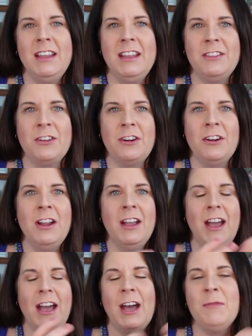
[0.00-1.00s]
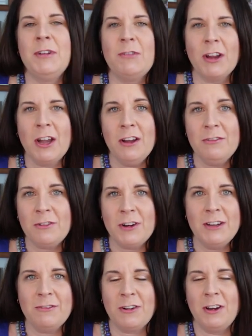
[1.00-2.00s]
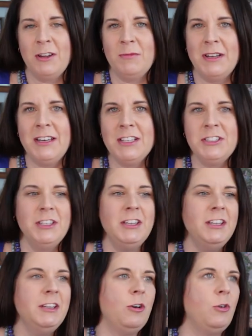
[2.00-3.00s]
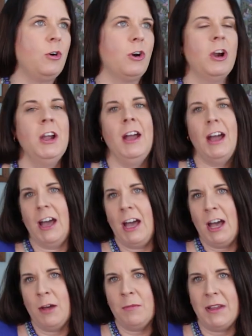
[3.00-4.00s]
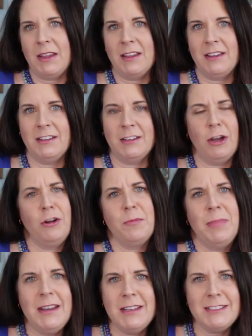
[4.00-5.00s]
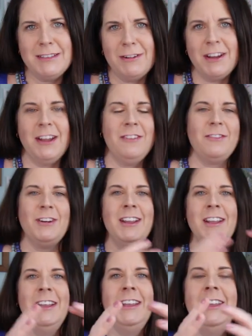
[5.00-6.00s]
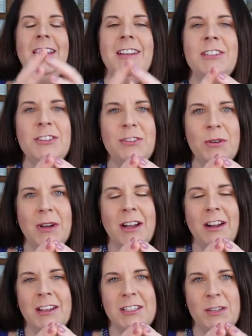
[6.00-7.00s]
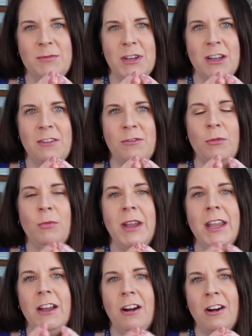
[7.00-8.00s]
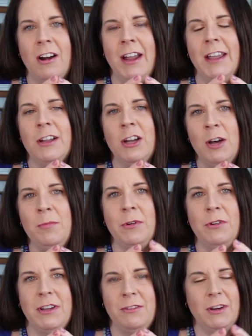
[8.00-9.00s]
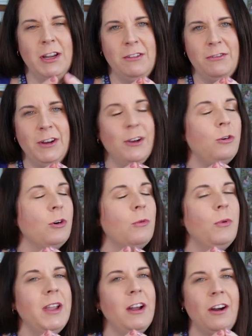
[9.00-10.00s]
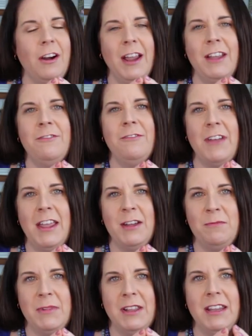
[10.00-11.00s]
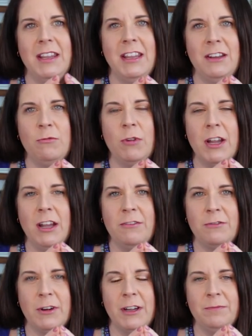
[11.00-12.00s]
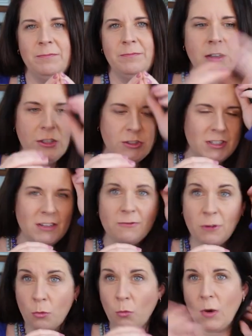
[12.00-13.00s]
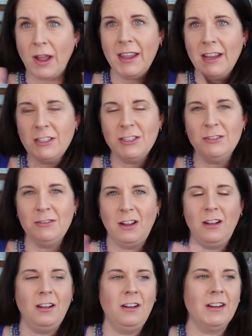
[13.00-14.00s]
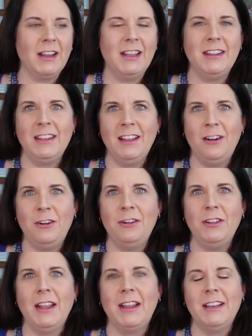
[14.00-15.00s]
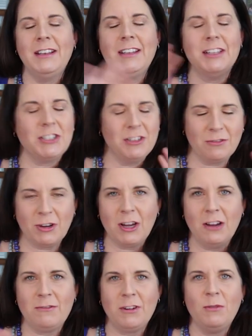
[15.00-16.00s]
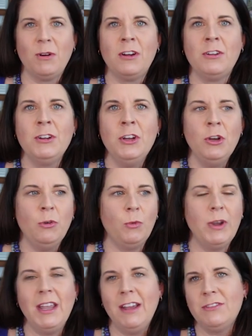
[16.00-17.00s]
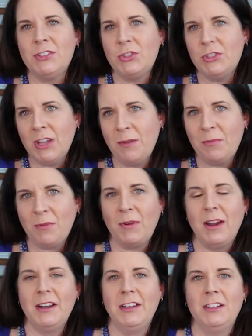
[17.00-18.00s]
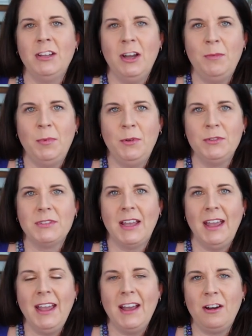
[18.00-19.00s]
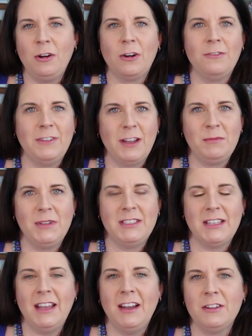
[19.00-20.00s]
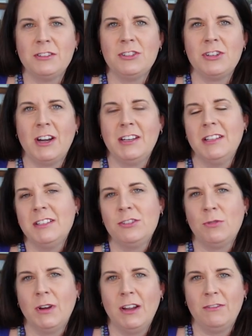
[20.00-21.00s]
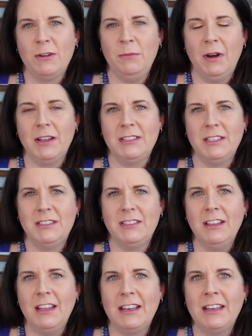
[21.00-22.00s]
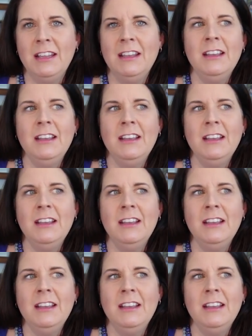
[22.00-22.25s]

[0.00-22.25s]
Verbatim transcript: either I'm in recovery from addiction or I'm um, in codependency recovery into a concept of we are a couple in recovery or we are a family in recovery. You see, for way too long in the whole like addiction recovery world, we have separated couples out or families out to try to get this recovery process done.